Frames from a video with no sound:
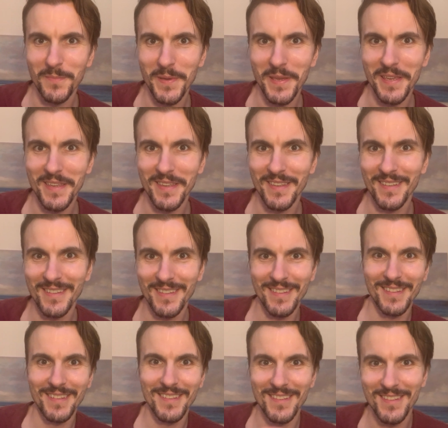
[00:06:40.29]
be,
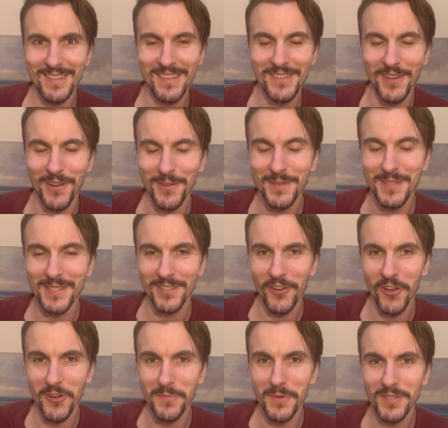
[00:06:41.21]
you know,
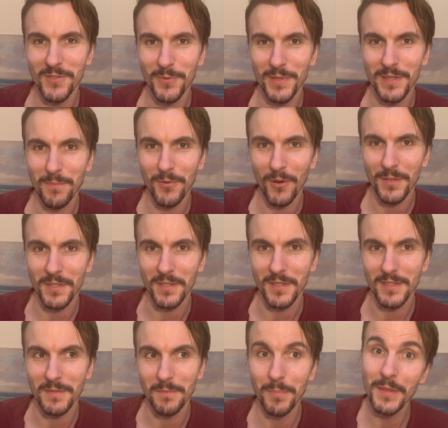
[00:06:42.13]
synonymous with the product.